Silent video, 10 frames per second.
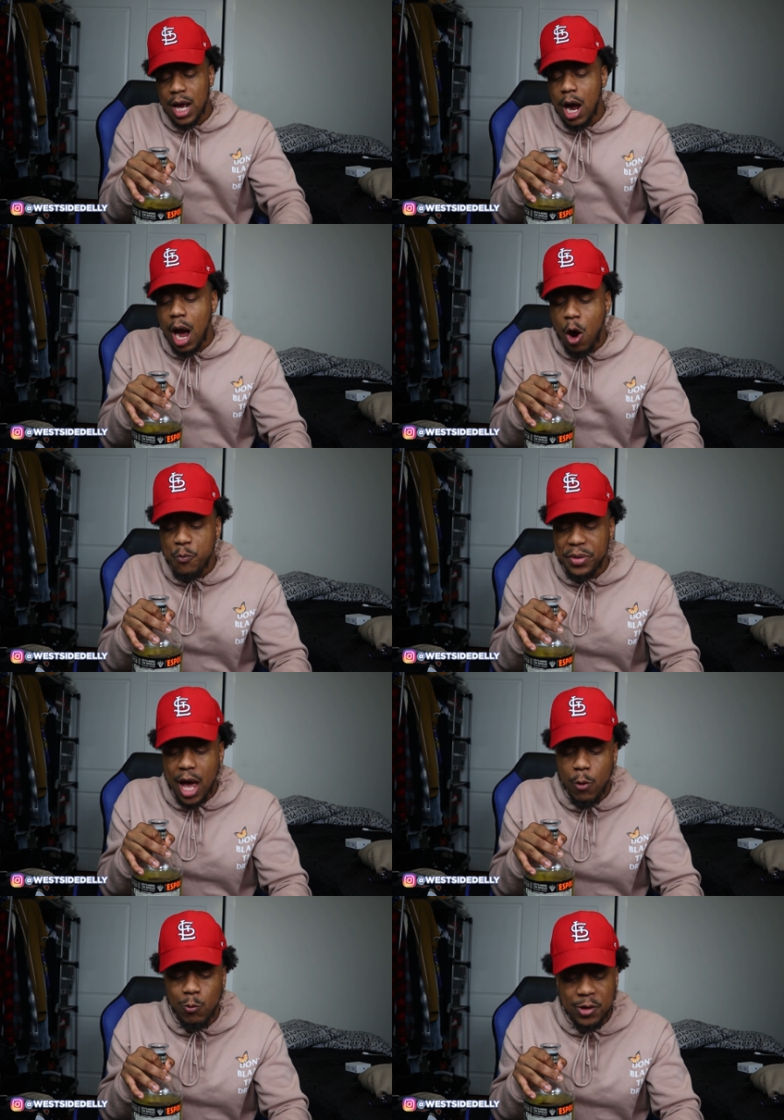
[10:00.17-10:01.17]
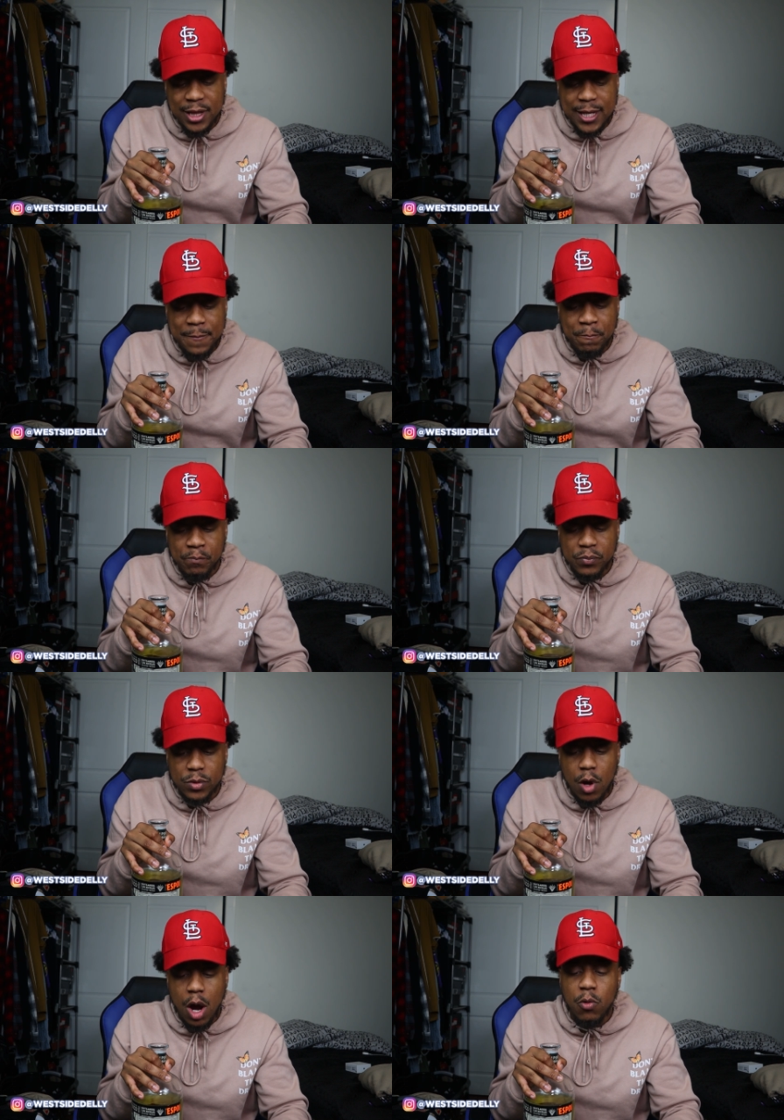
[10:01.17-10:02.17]
I hope y'all really
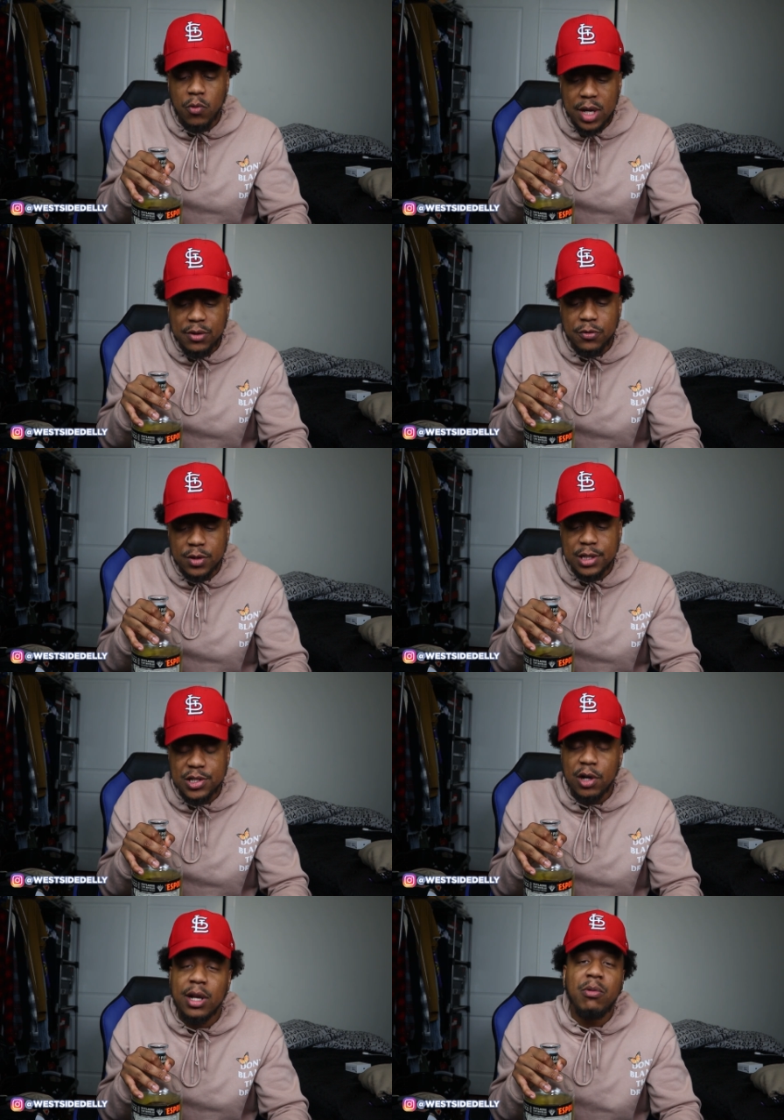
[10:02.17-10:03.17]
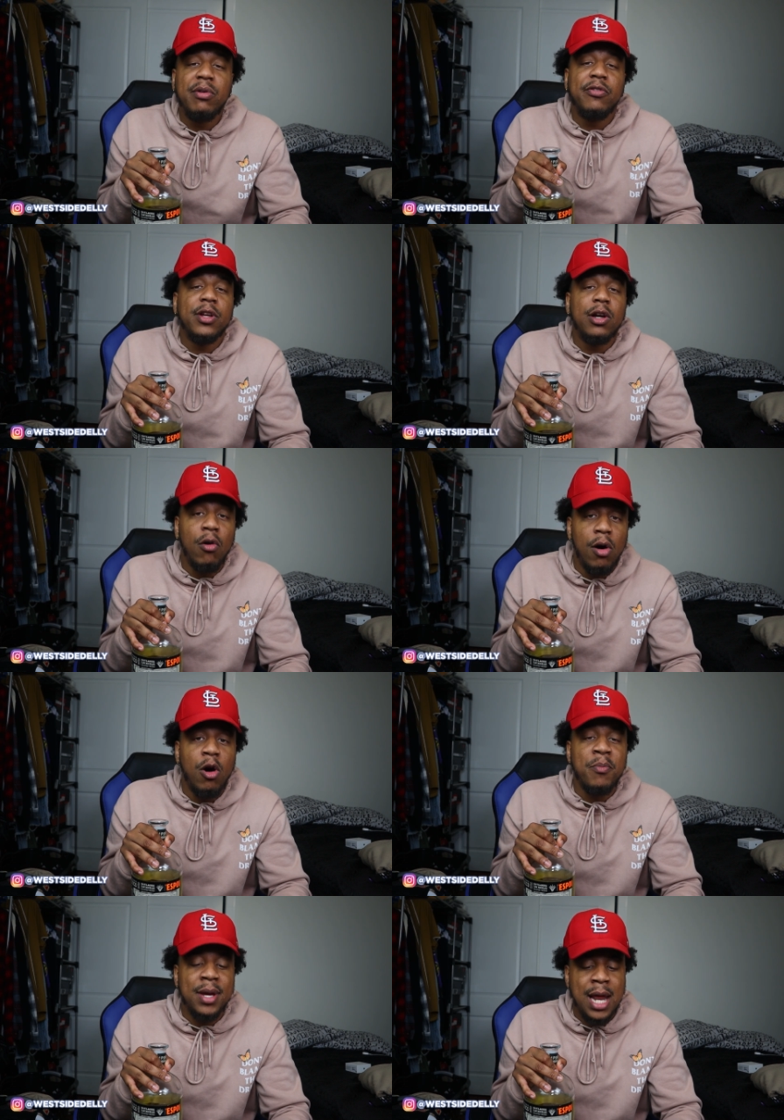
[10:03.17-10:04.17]
are ready for this journey that we finna go
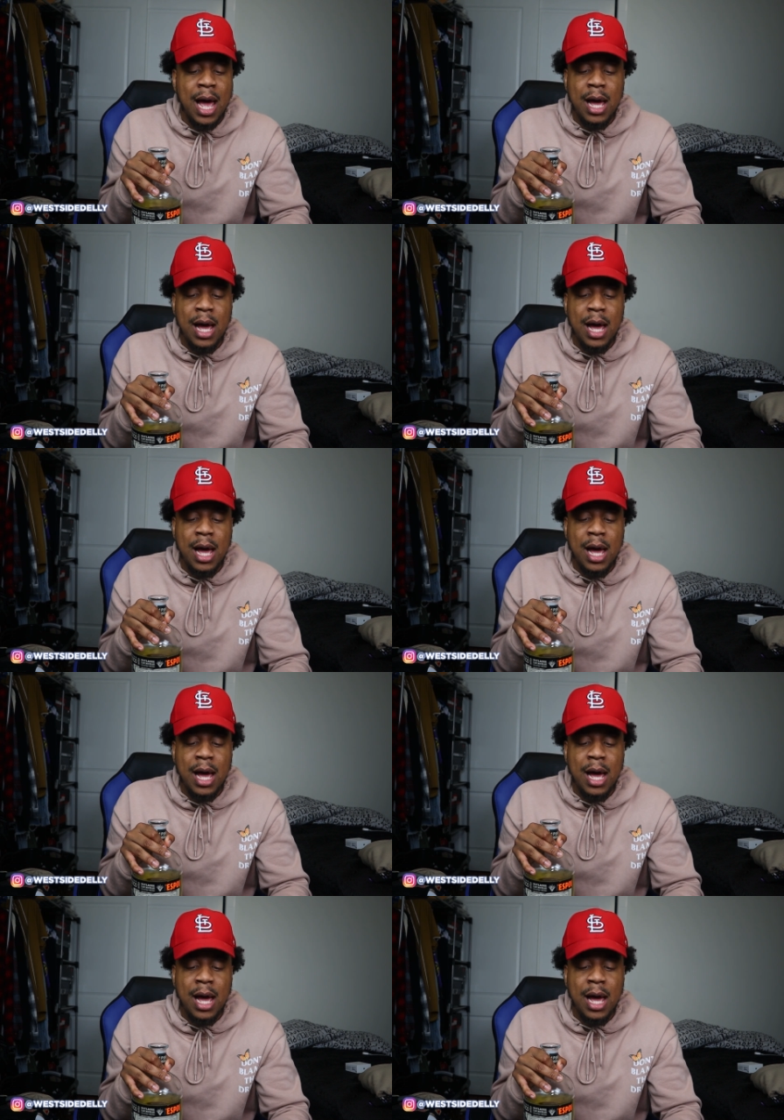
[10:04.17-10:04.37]
on, man.